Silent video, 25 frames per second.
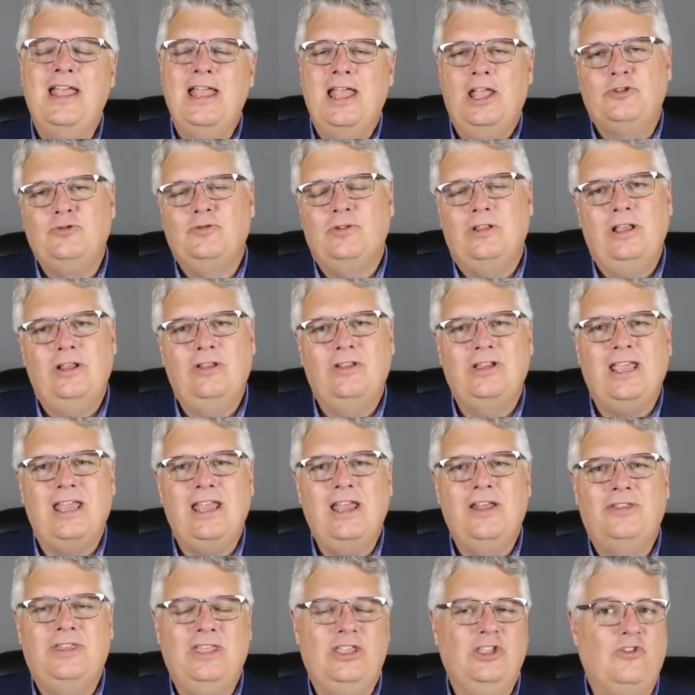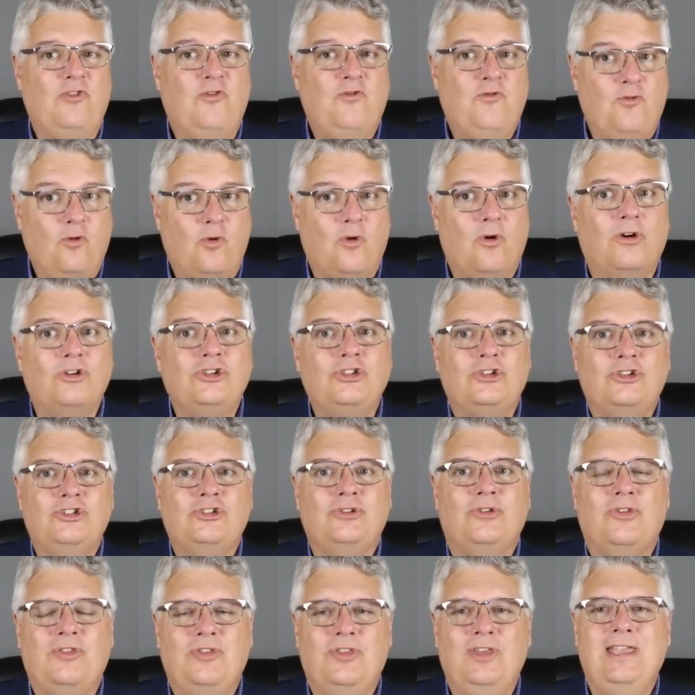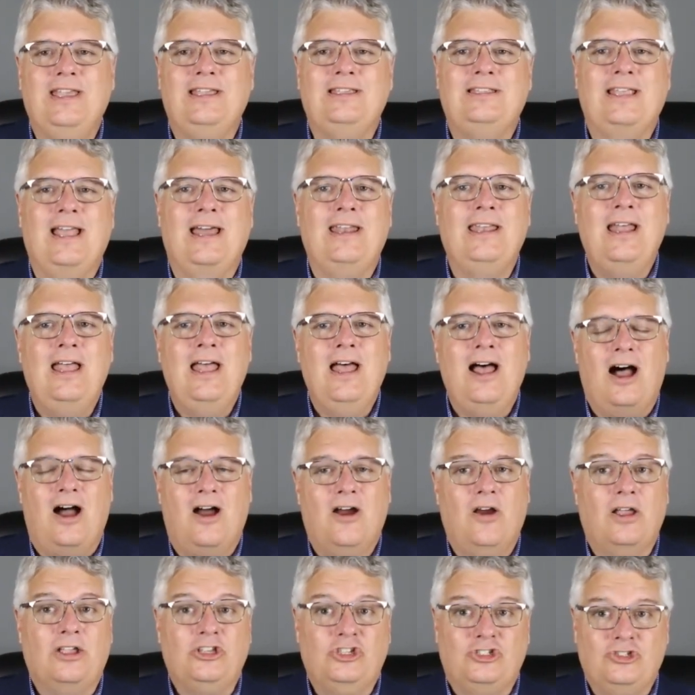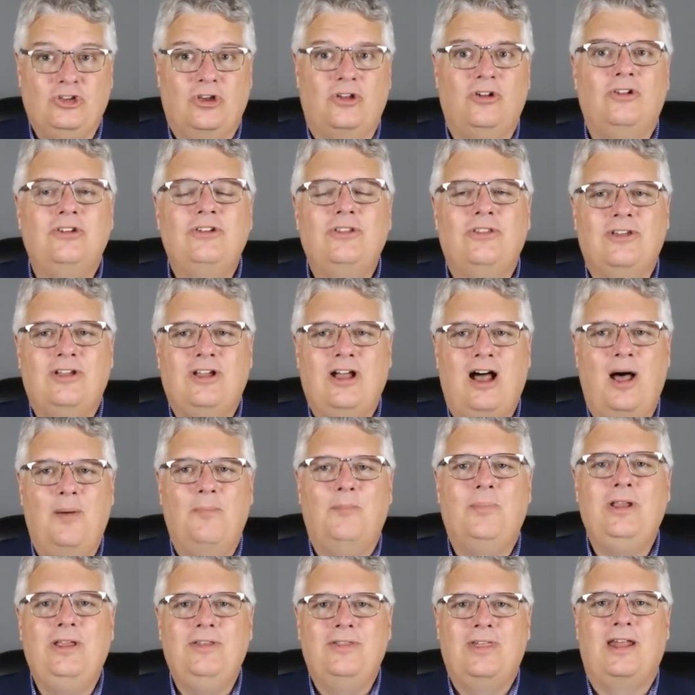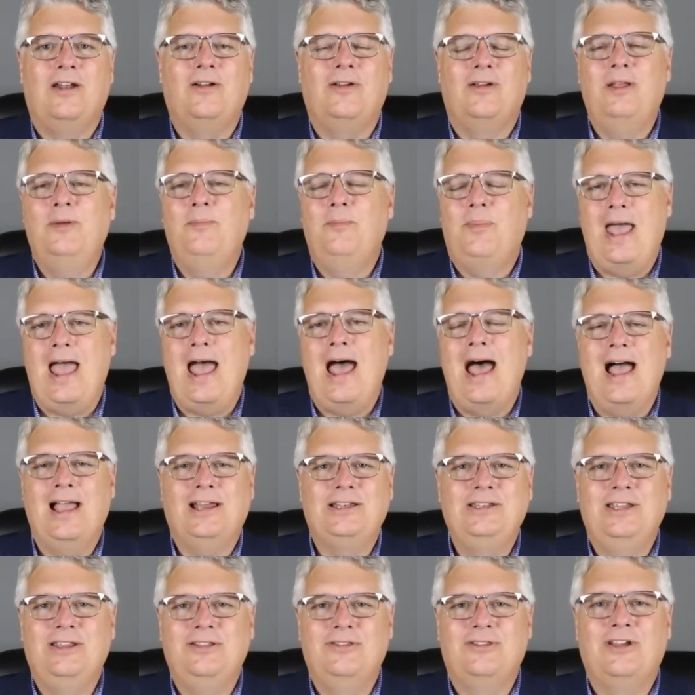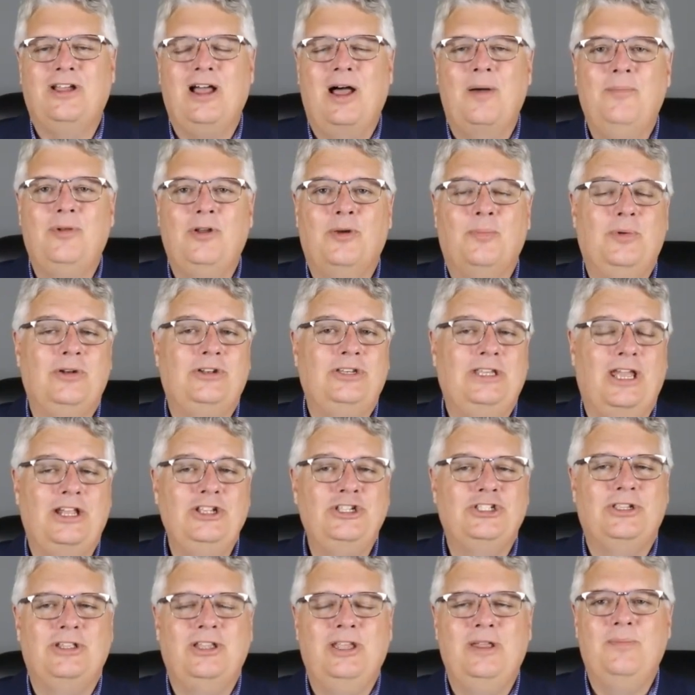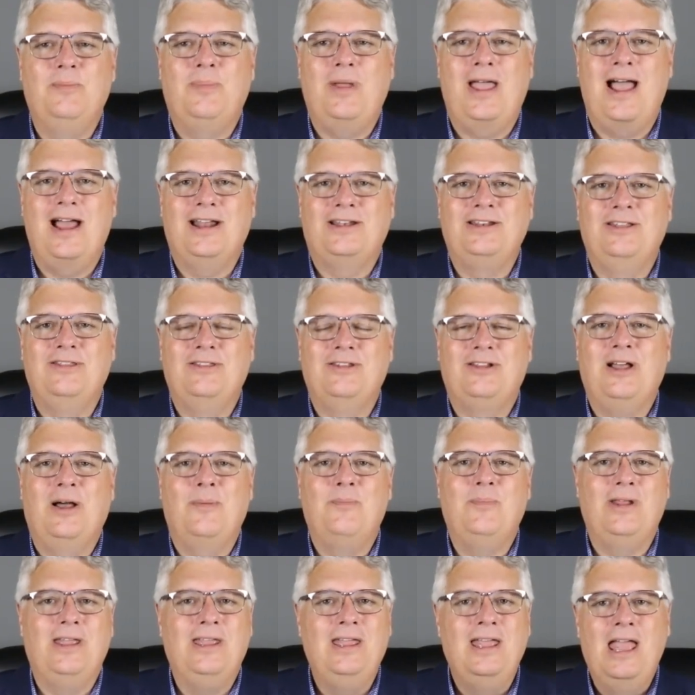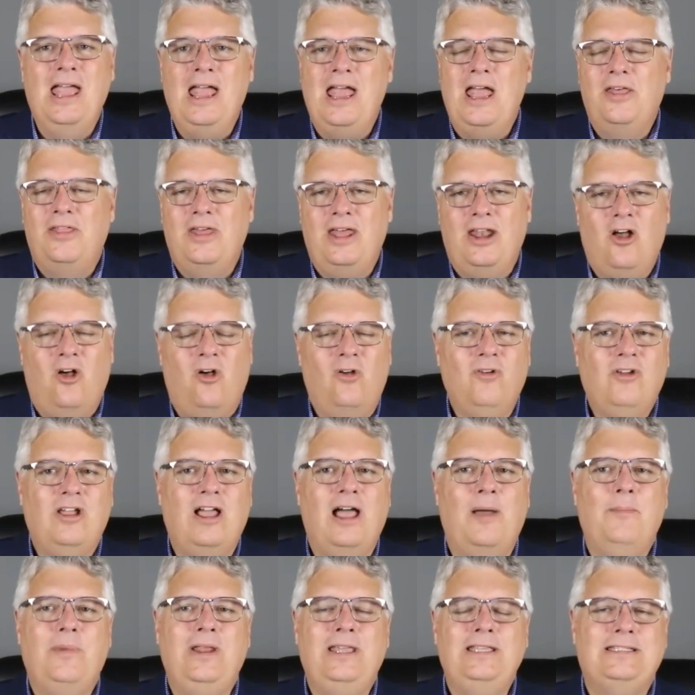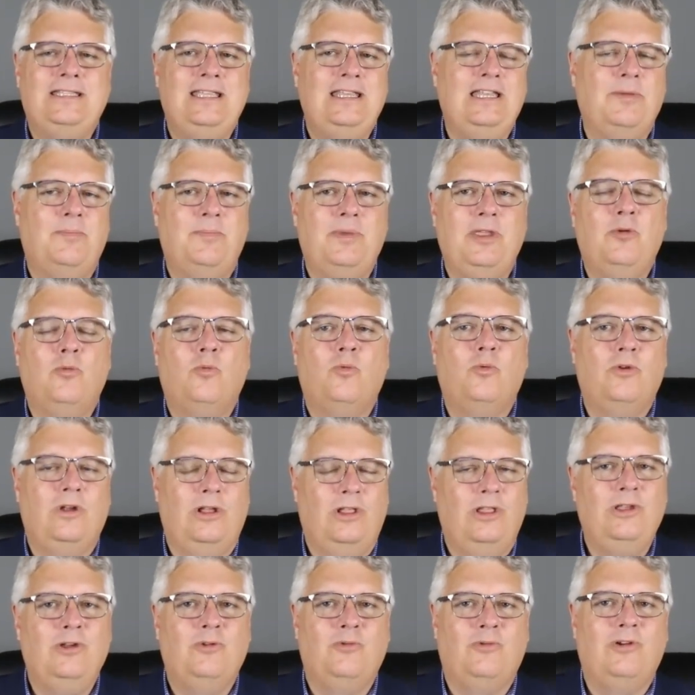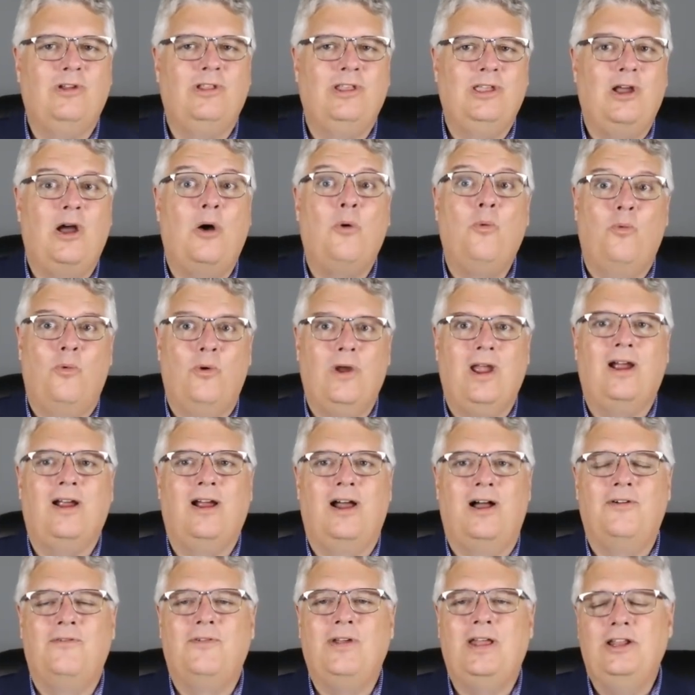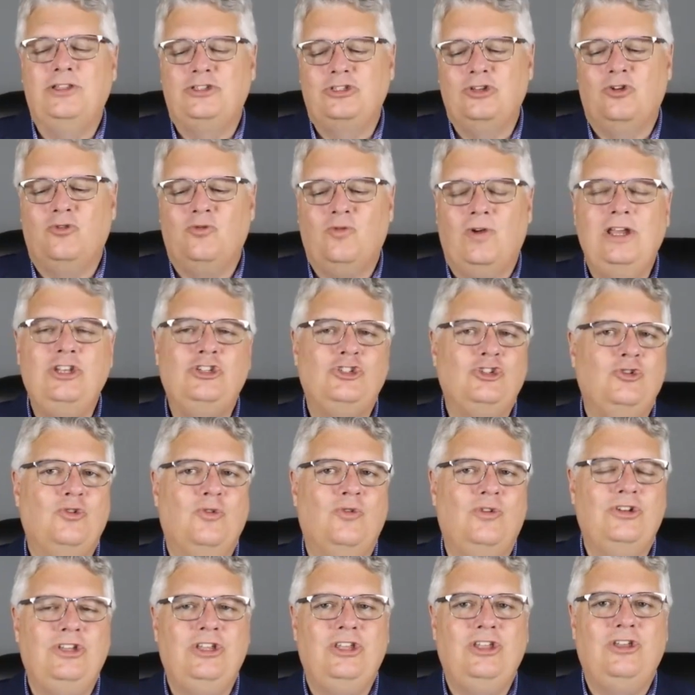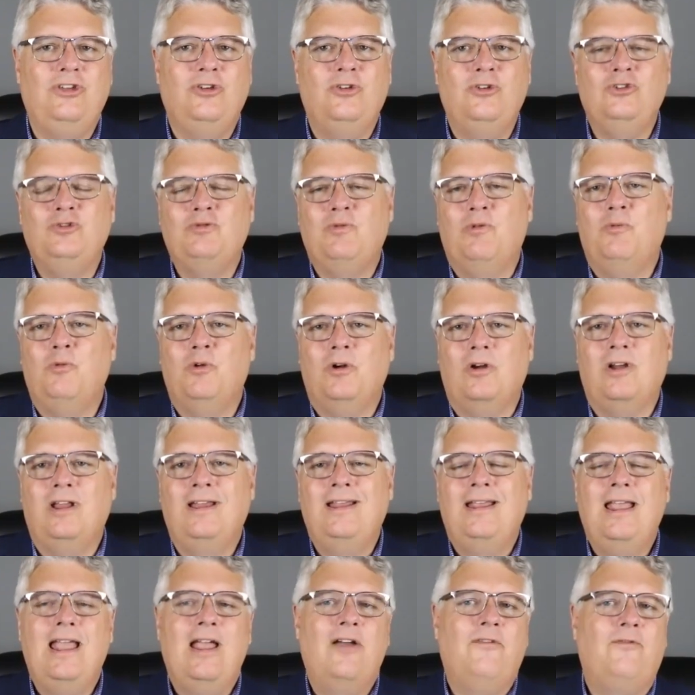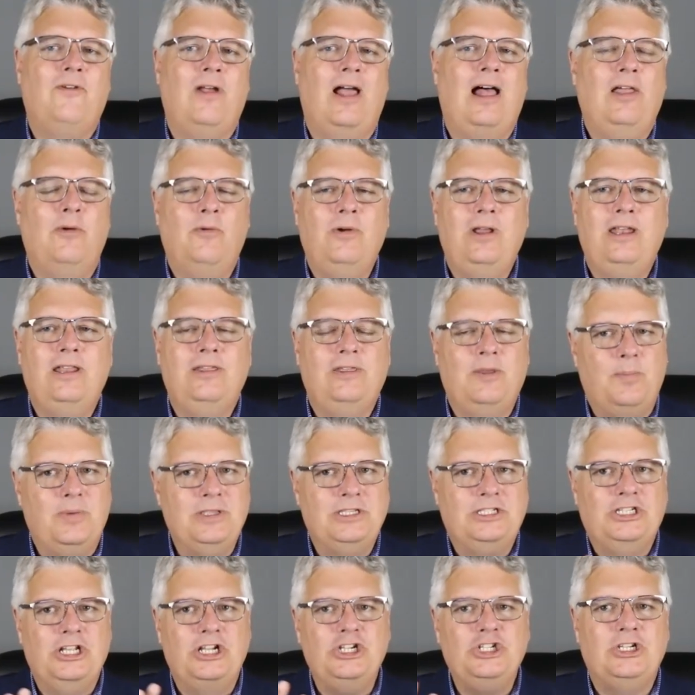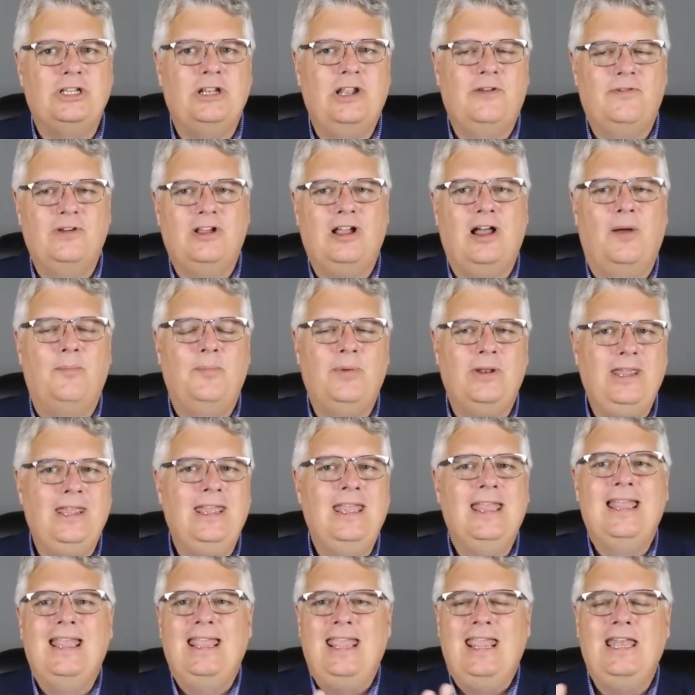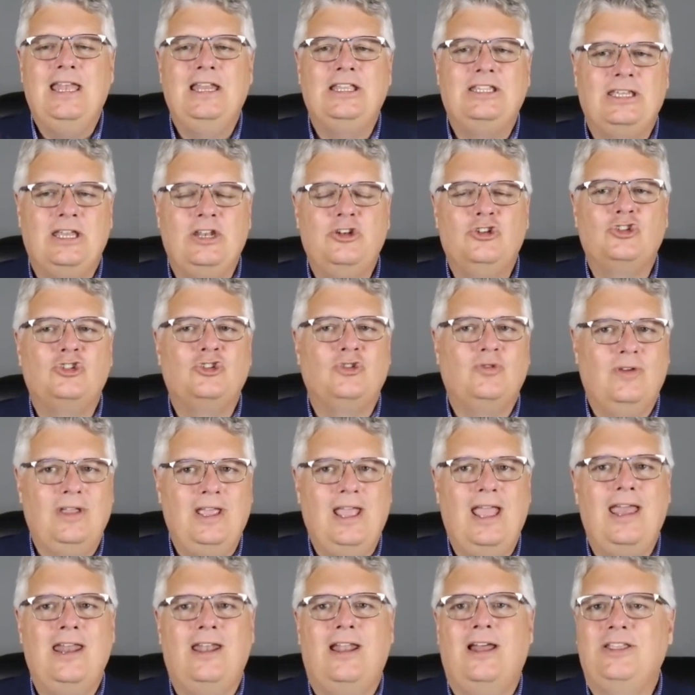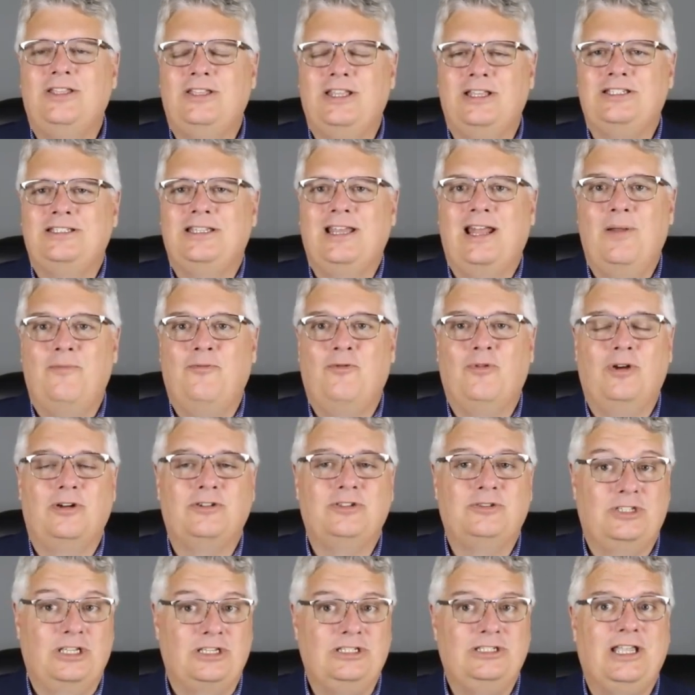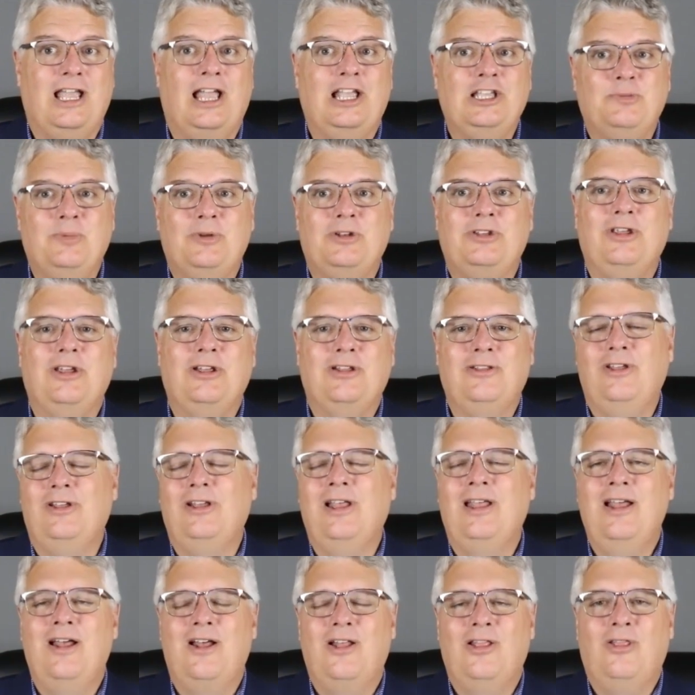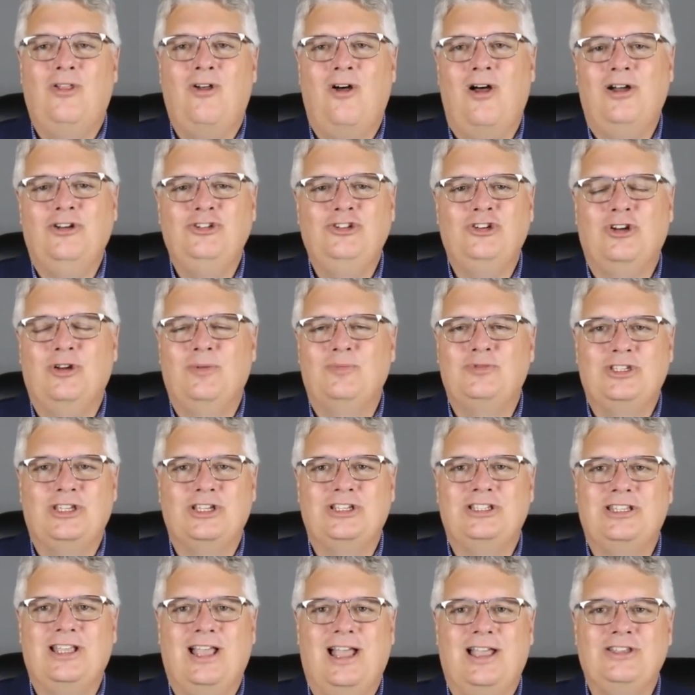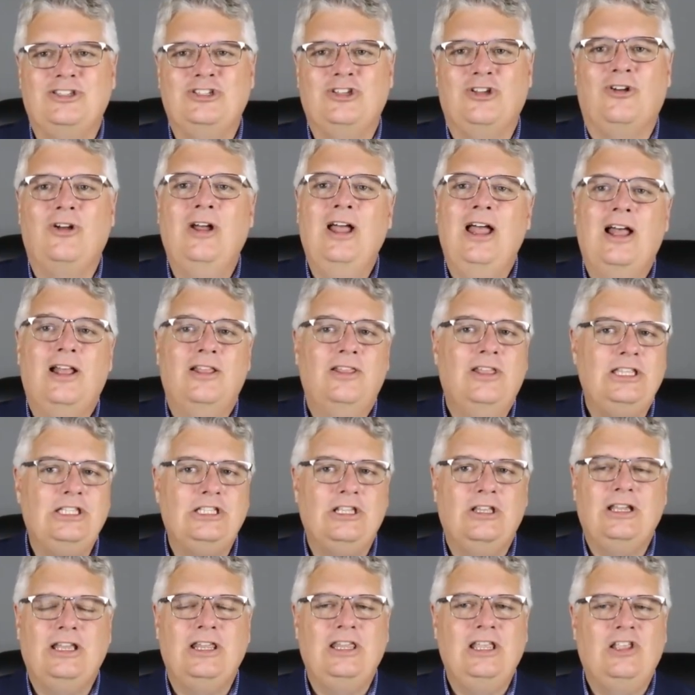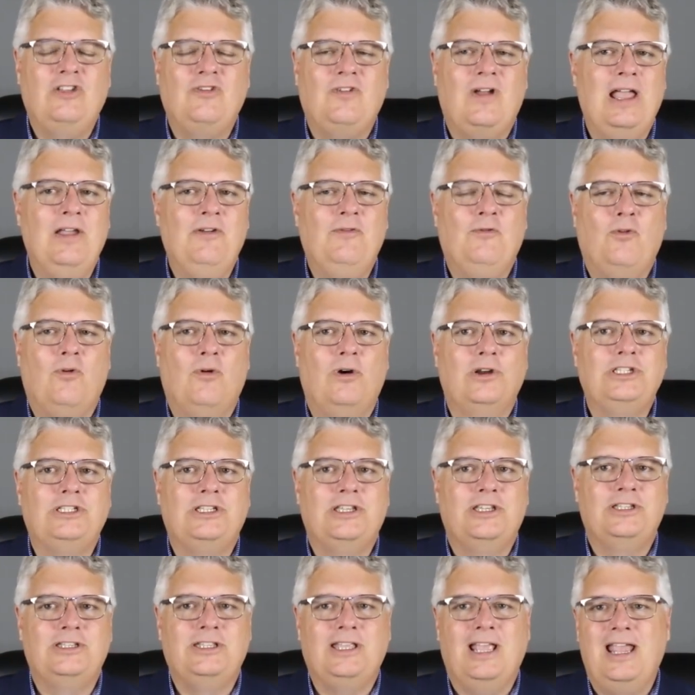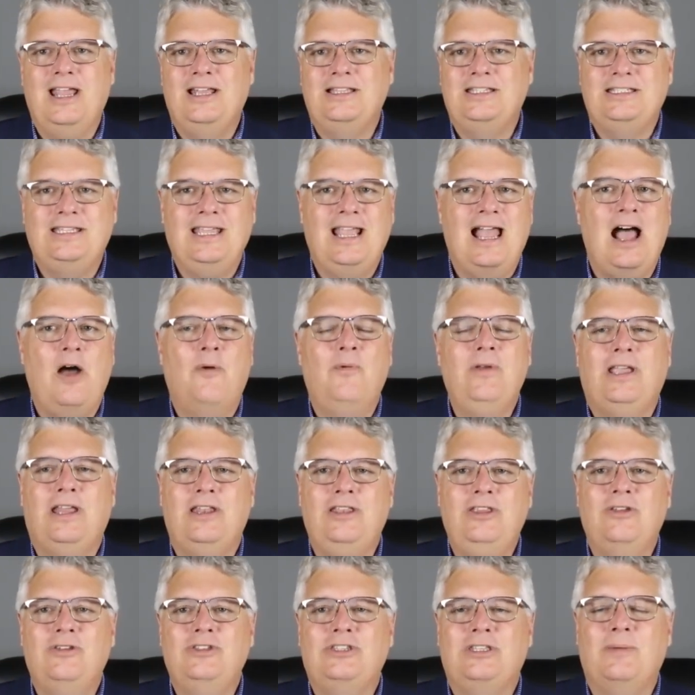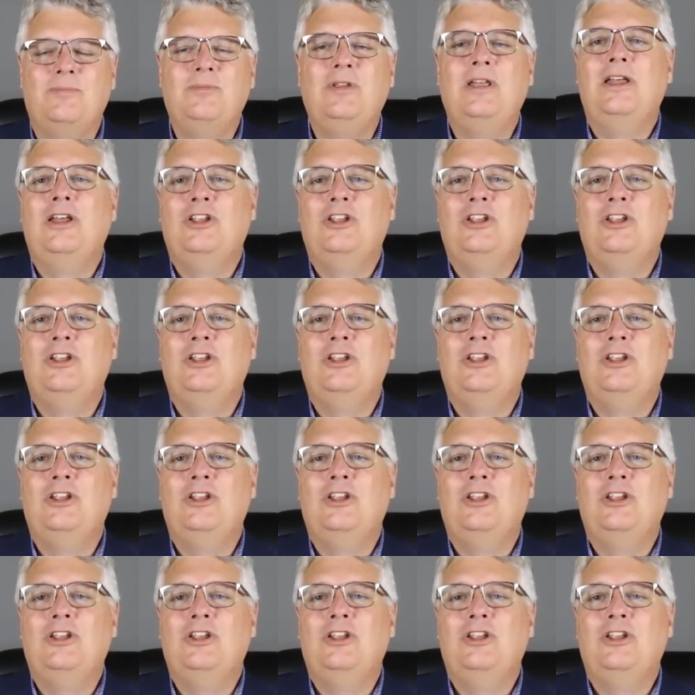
It's really looking at these forces or things that are external to the company that are impacting the company or potentially impacting the company that all companies need to be really, really aware of. And it's a great tool to use when we're evaluating the position of a company in its industry and as it's set up for success, particularly long-term success. So let's look at these 5 forces and see how we can use them